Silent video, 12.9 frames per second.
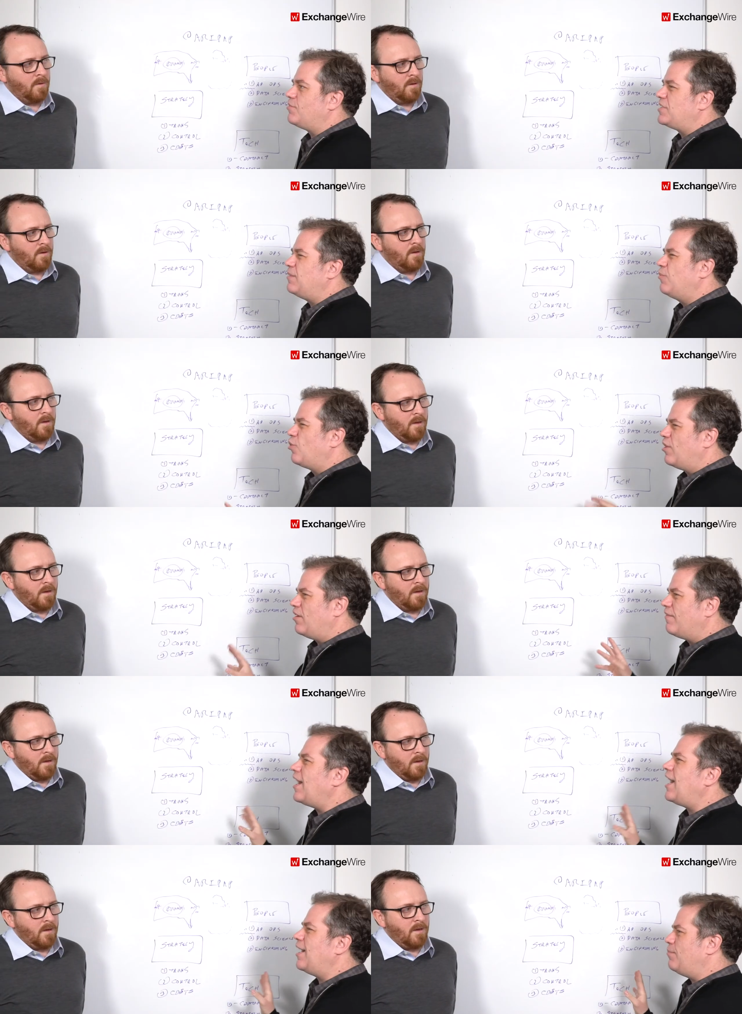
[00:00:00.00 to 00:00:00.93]
Speaker 1: we'll see
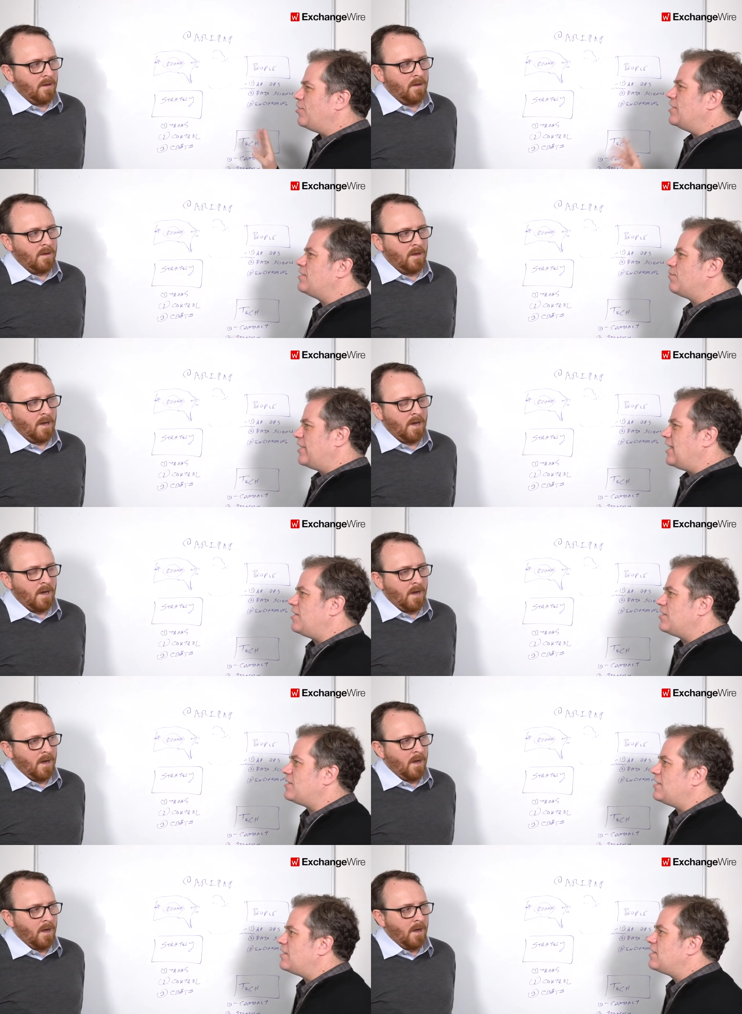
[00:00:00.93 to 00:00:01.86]
more hybrids yeah.
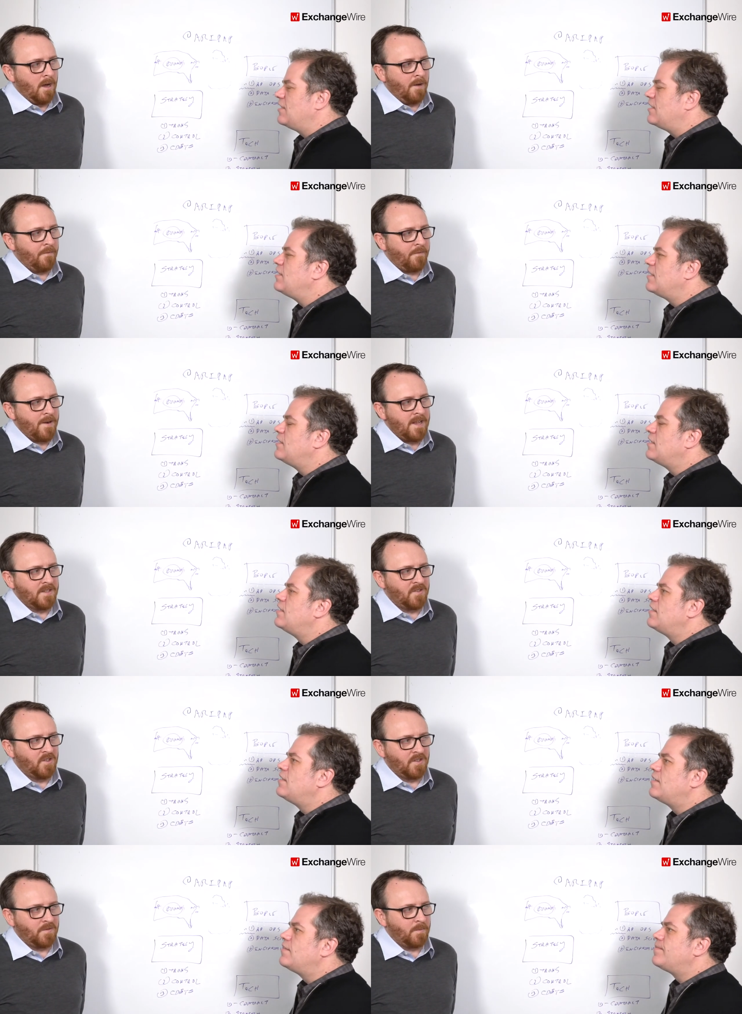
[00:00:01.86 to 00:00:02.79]
with agencies.
Speaker 2: And
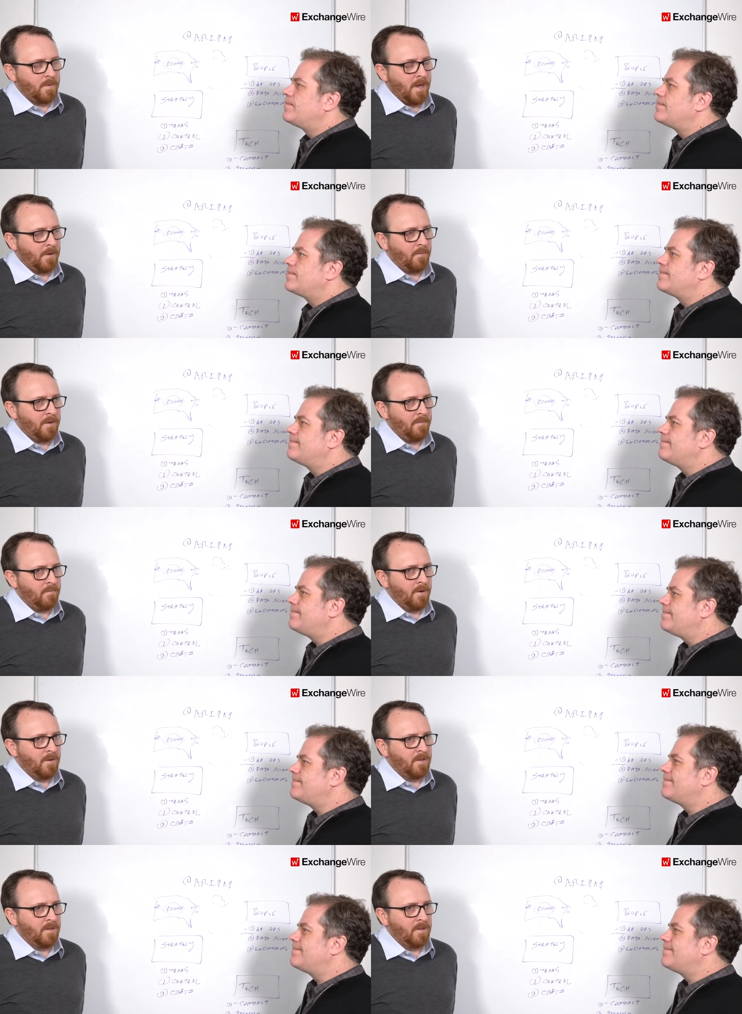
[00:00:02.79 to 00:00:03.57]
France, just like we, we